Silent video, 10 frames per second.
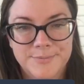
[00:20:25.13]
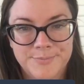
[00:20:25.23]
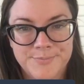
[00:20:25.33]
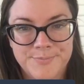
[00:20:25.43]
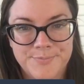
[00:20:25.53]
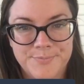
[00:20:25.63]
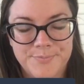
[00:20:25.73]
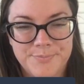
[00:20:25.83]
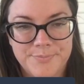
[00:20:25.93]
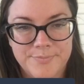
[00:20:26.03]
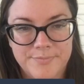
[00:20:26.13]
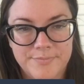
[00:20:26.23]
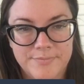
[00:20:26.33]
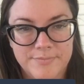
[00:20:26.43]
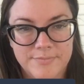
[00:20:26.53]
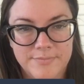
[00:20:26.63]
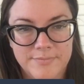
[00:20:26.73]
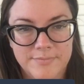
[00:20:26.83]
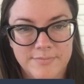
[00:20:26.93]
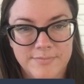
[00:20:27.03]

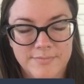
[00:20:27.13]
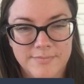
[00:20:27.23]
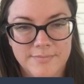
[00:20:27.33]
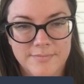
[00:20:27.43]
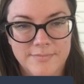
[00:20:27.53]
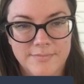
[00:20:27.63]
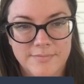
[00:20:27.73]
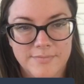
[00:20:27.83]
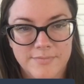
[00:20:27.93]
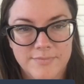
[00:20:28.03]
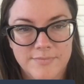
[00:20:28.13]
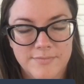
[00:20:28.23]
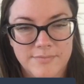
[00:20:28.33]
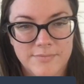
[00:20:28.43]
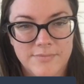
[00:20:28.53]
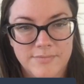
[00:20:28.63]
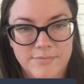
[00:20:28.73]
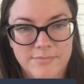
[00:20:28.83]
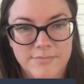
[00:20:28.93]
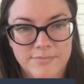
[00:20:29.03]

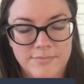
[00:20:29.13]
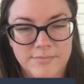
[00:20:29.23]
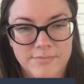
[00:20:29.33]
This person isn't speaking.